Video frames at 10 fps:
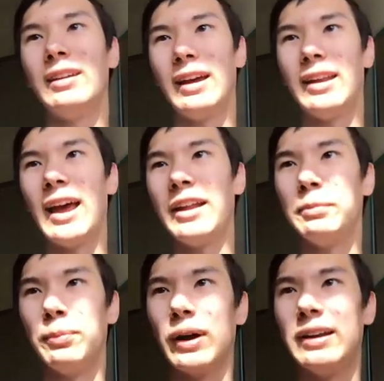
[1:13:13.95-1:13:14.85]
And head
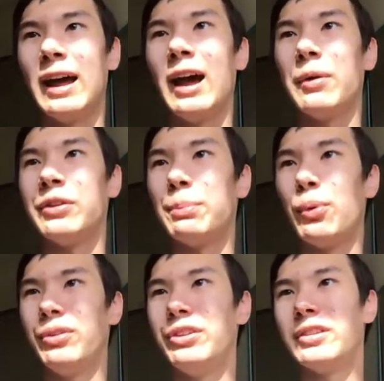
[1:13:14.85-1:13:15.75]
is, right now, it's
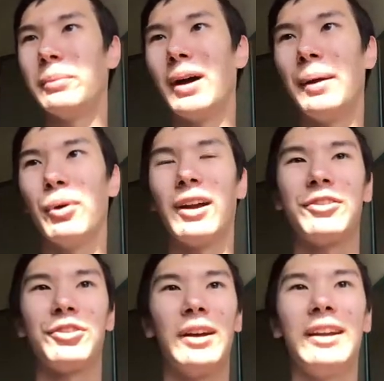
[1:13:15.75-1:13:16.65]
pointing to my branch, right?